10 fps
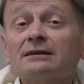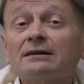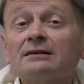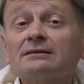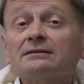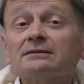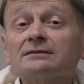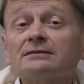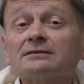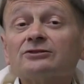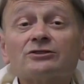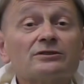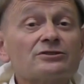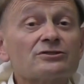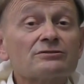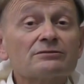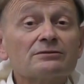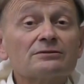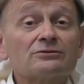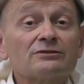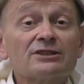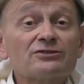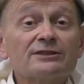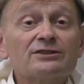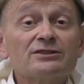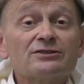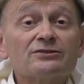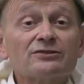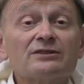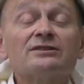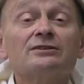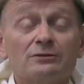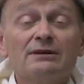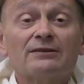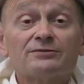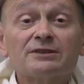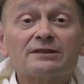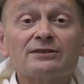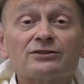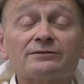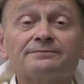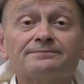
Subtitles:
the Church traditionally teaches that they do have the vocation.